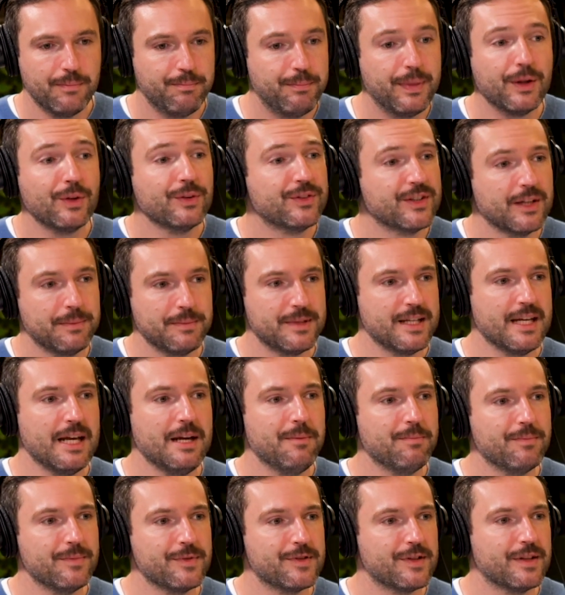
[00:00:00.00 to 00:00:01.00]
built up
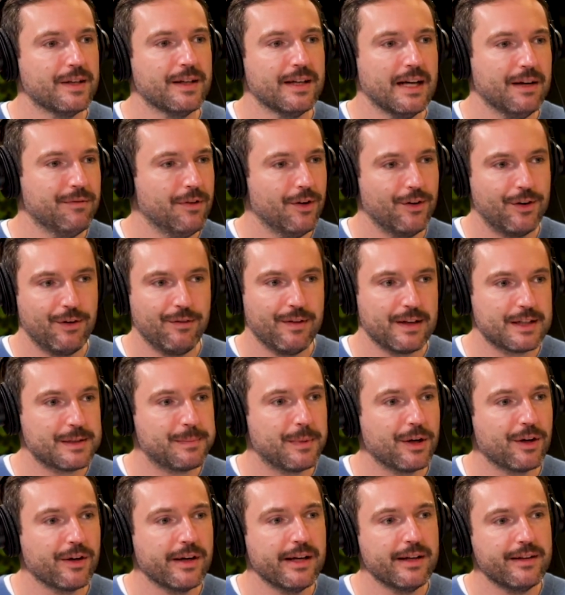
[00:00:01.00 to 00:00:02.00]
teams that have a lot of
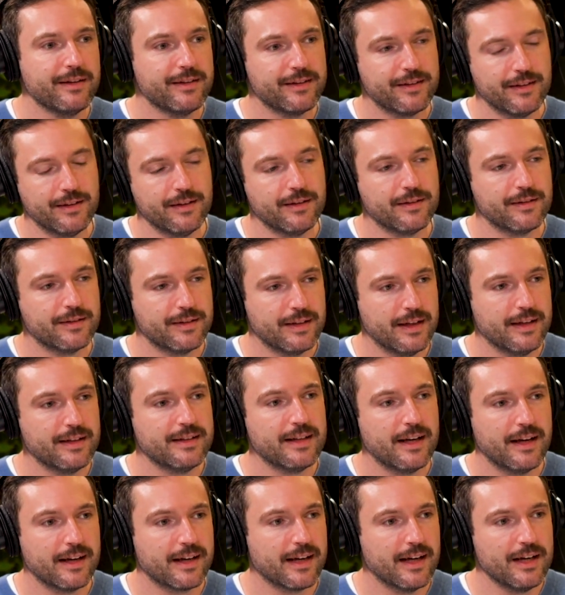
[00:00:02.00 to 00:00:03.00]
experience and
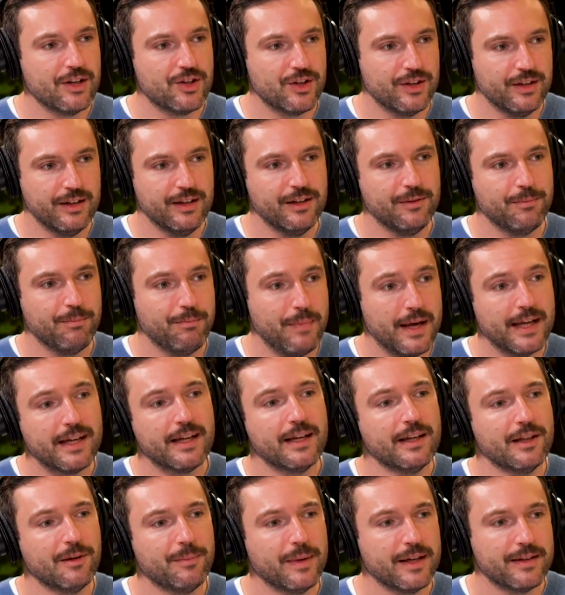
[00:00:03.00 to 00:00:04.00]
dedication in
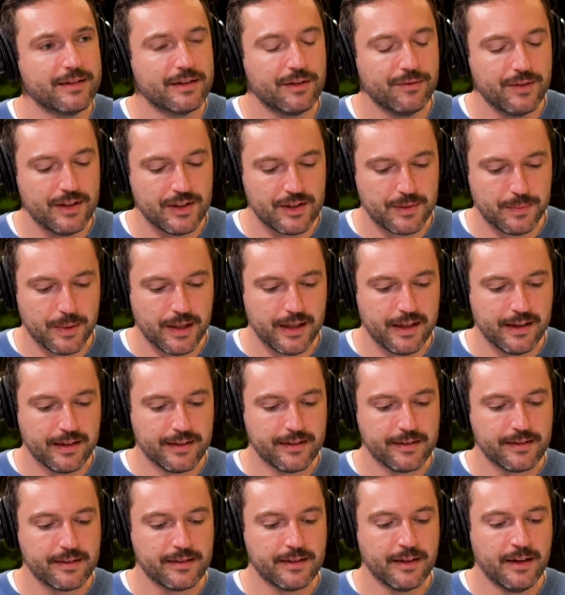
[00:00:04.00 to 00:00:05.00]
making the best of the
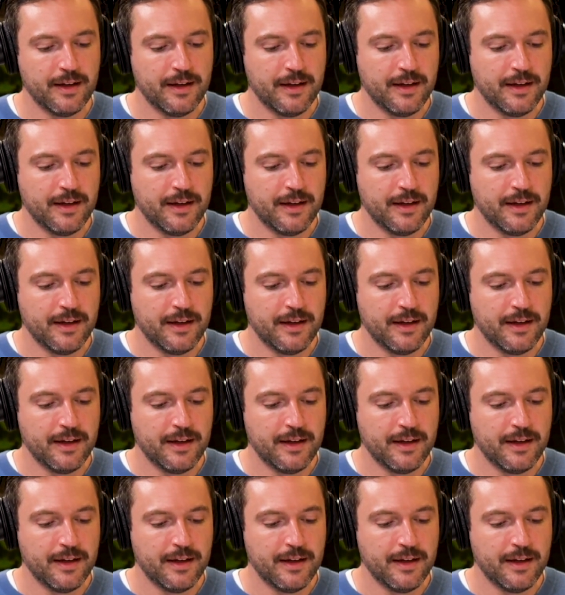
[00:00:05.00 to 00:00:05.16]
space.